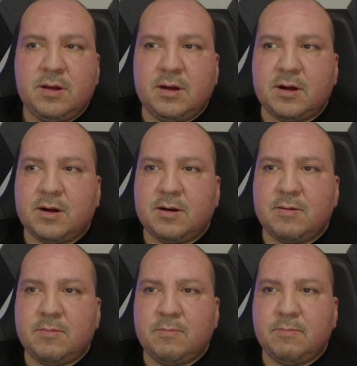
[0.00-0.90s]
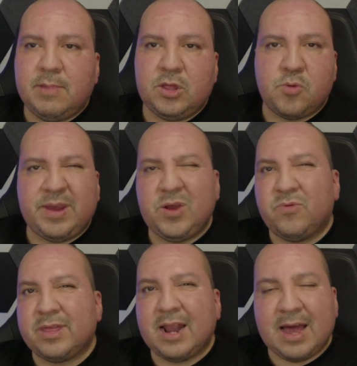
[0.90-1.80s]
uh, either meeting
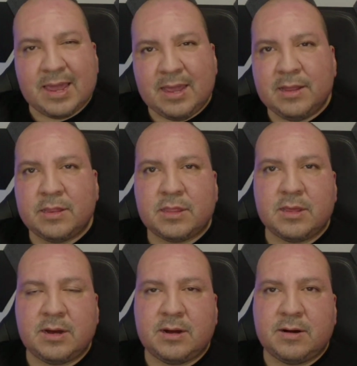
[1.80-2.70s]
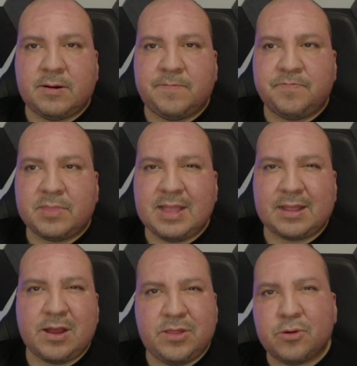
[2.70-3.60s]
with clients, like
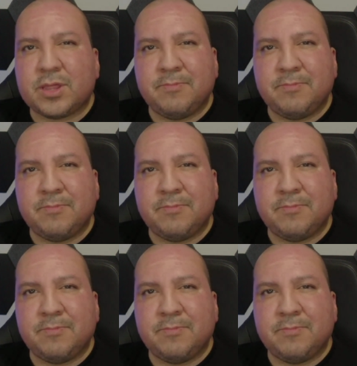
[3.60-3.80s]
there's some